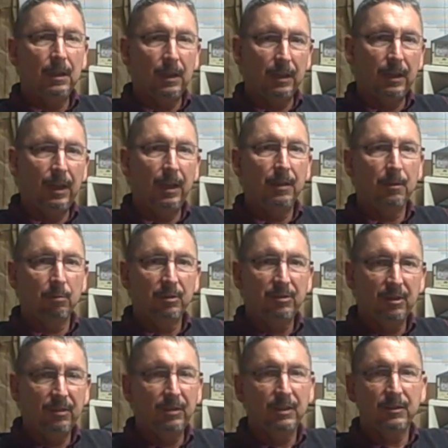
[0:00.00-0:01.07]
Again, the
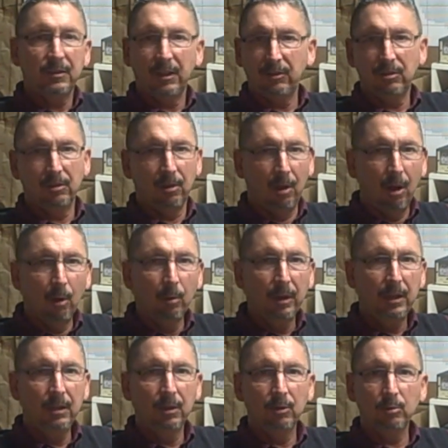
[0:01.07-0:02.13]
receiving station
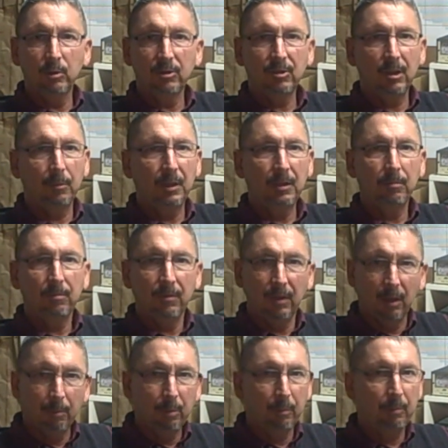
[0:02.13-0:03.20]
already knows what's coming.
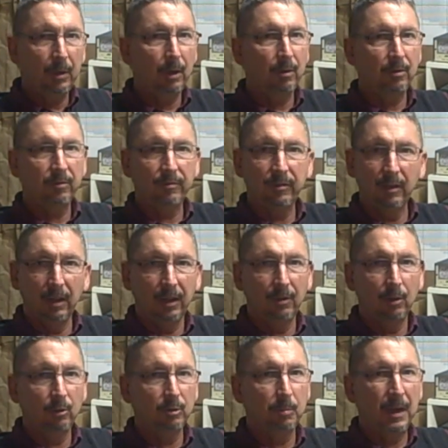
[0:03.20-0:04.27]
They're prepared to fill in
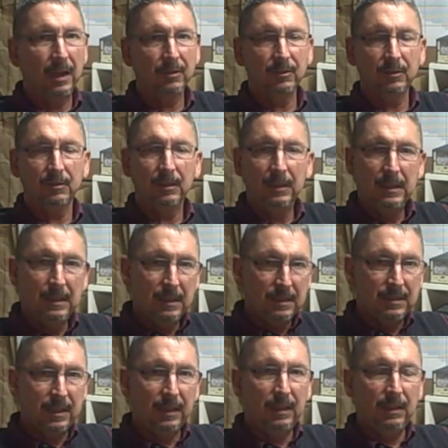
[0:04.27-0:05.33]
those boxes,
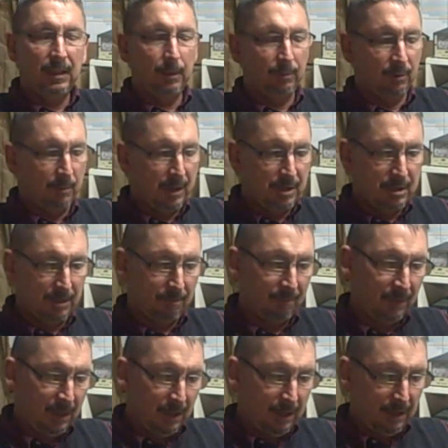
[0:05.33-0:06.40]
taking the information
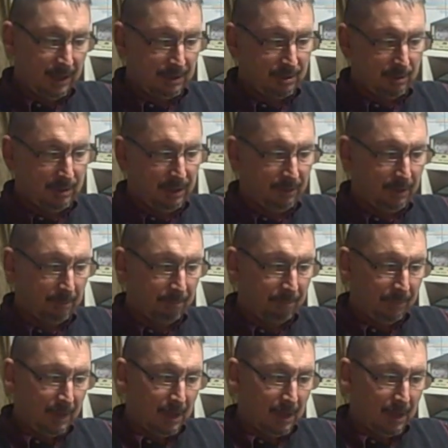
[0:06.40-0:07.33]
that you give them.